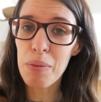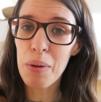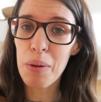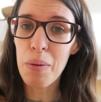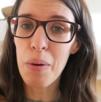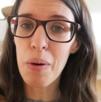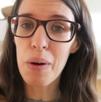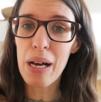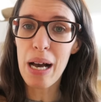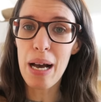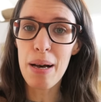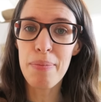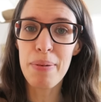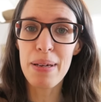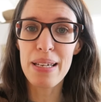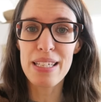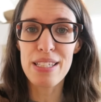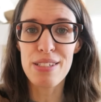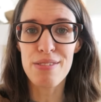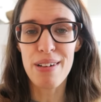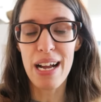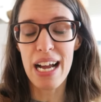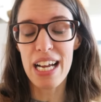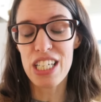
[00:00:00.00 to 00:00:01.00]
we woke up and
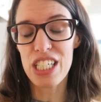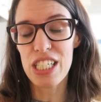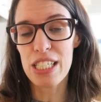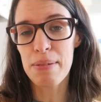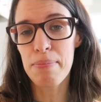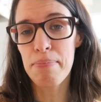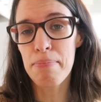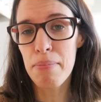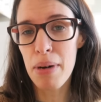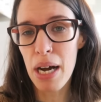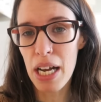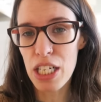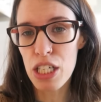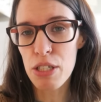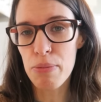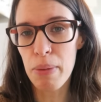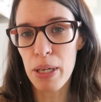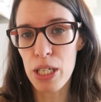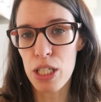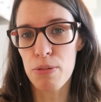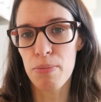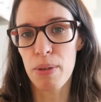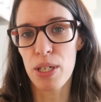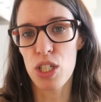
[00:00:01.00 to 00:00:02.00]
his rash is much,
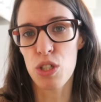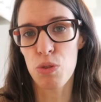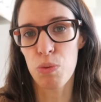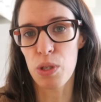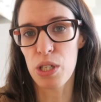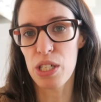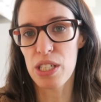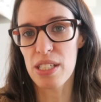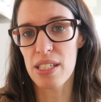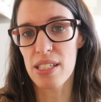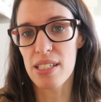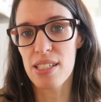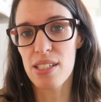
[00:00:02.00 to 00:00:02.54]
much, much worse.